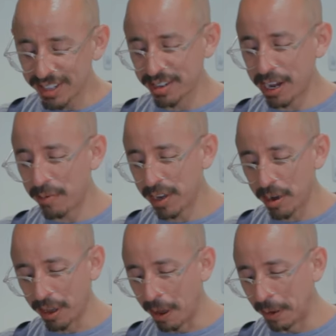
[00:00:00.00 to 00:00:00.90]
there we
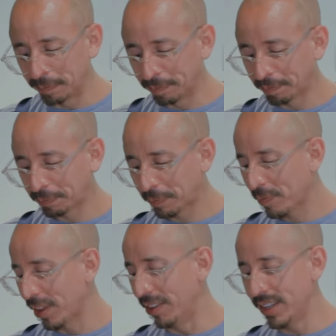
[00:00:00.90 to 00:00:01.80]
go, y'all.
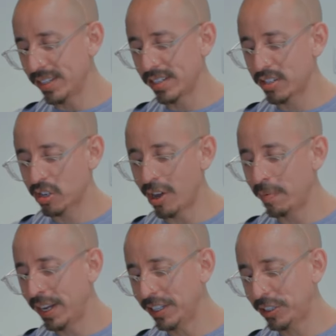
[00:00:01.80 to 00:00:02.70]
This is the
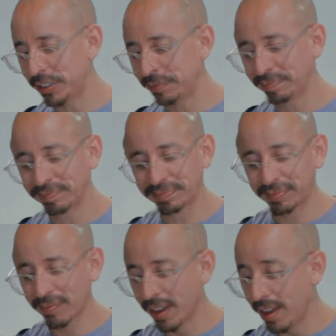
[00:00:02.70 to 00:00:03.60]
culmination
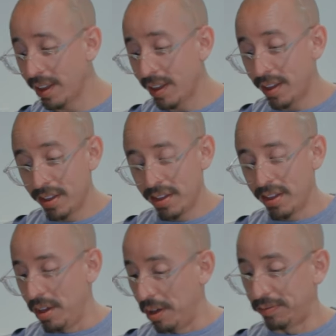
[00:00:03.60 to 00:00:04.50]

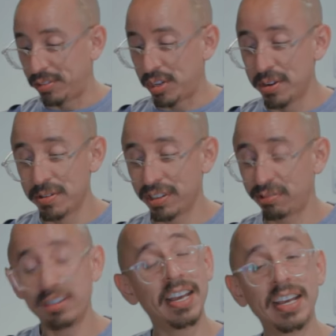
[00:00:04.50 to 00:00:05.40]
of 2 to
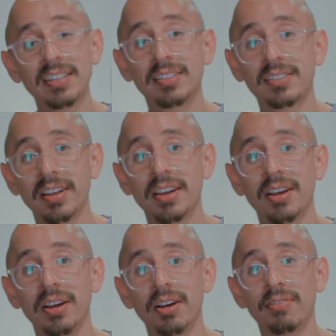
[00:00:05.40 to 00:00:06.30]
3 days
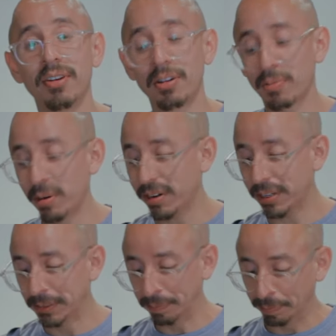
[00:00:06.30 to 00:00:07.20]
of hard
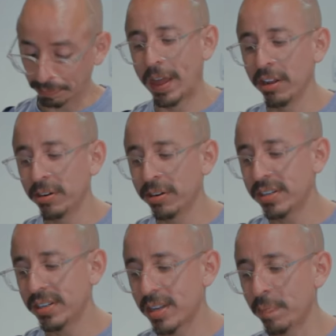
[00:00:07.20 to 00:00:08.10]
work. I
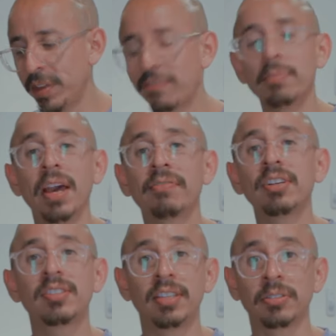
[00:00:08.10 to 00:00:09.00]
learned something from
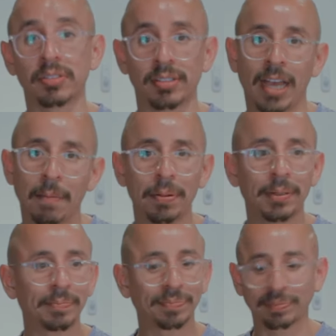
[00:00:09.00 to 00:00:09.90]
every single step.
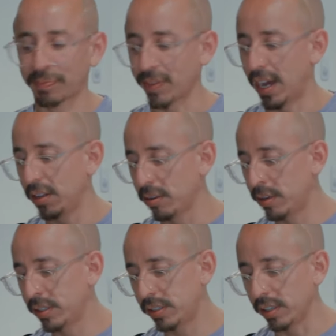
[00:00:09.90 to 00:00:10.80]
I
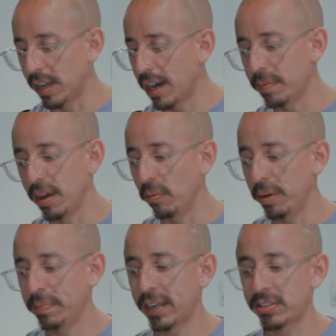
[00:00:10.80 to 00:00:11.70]
learned a lot about
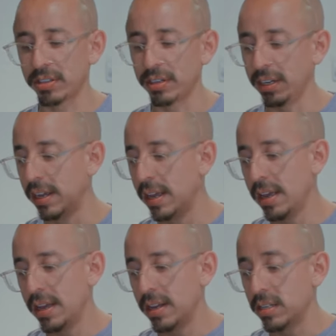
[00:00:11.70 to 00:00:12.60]
what makes a good
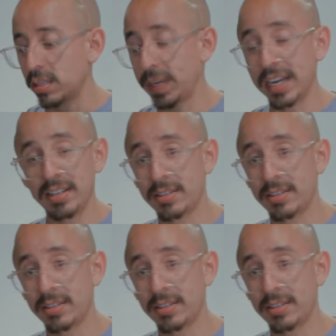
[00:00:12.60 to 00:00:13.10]
spaghetti